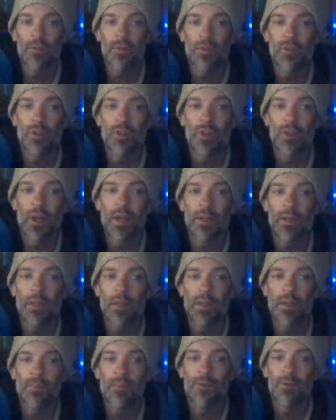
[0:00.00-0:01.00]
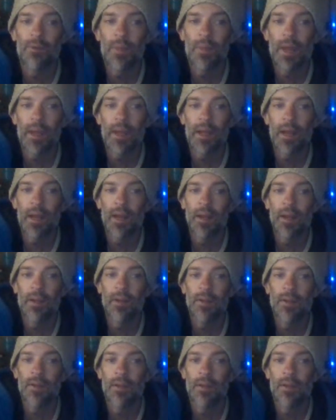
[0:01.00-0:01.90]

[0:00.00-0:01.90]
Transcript: giant leap for mankind.